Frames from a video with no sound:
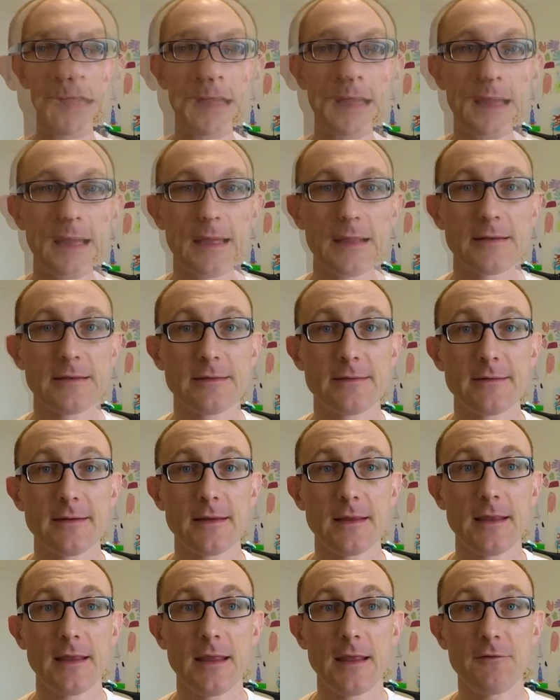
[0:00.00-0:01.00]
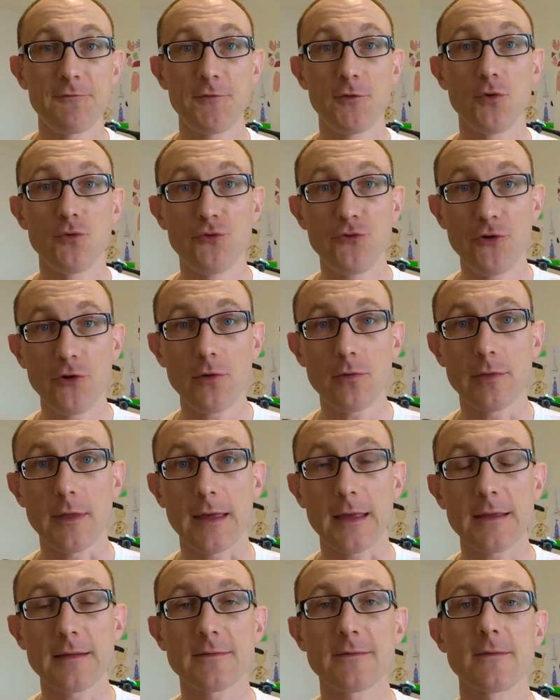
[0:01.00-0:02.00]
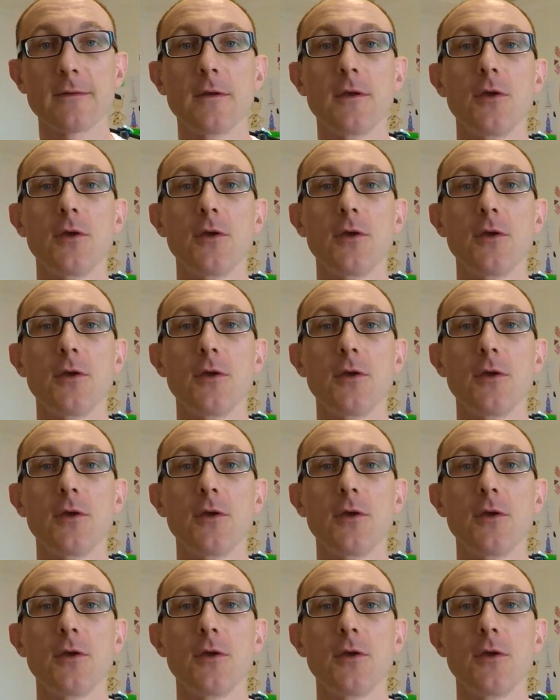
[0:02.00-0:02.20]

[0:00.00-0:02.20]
And if you do that,